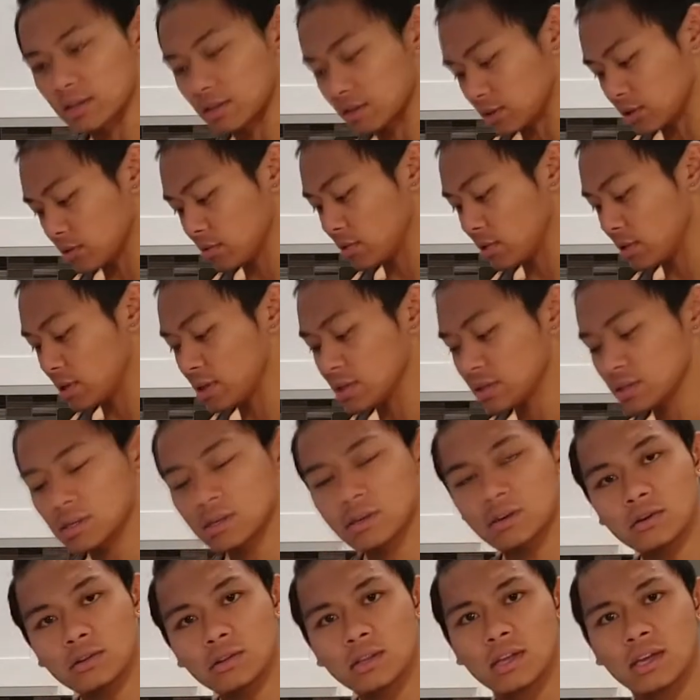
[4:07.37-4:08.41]
You know, it's
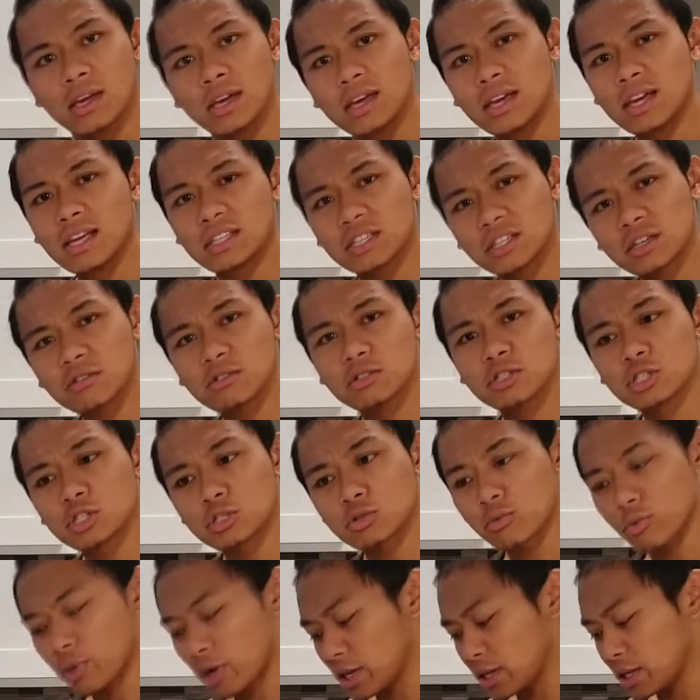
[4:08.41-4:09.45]
a good
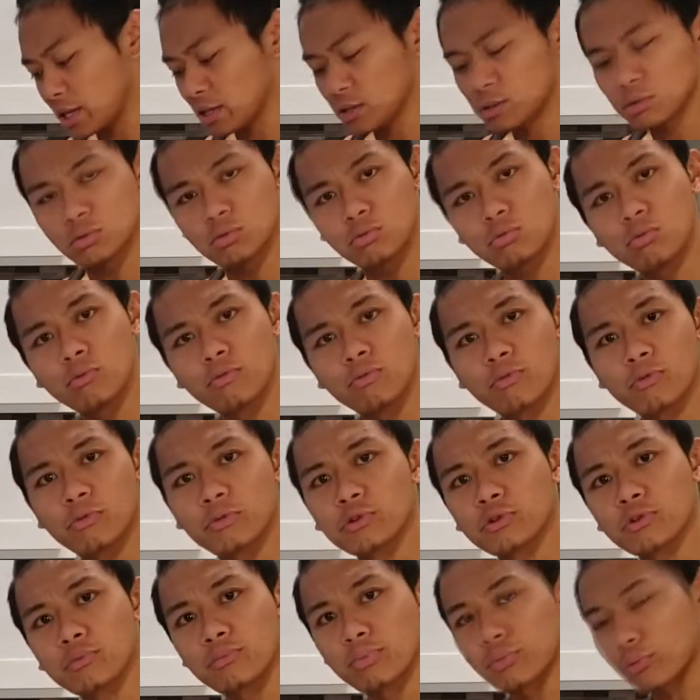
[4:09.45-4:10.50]
training tool for
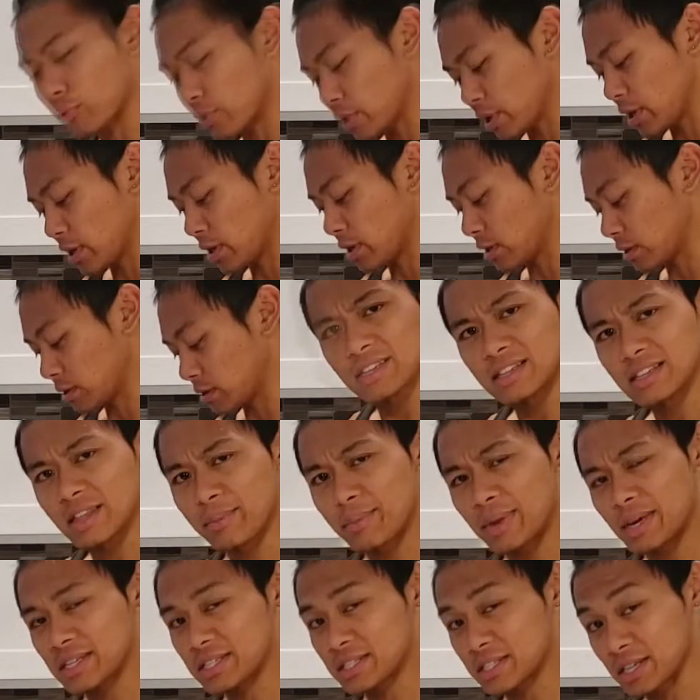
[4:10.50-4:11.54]
your brain. That
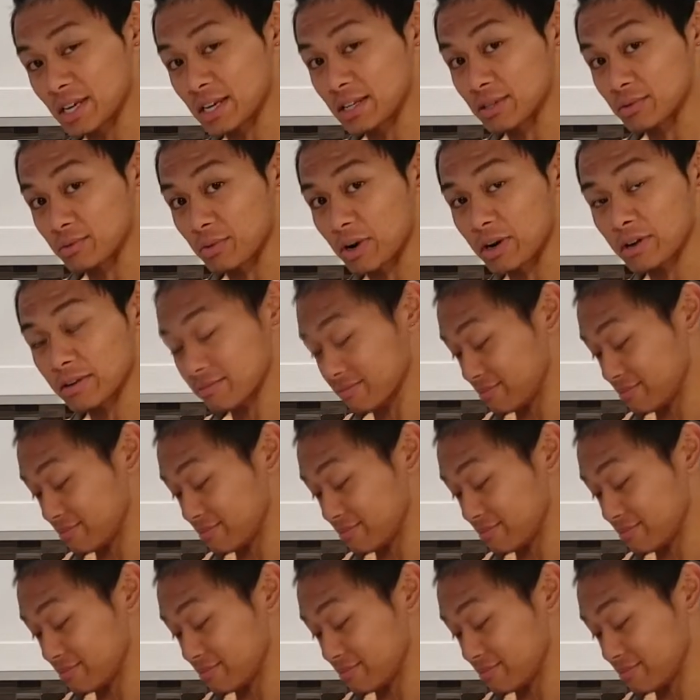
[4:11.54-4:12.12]
makes sense, right?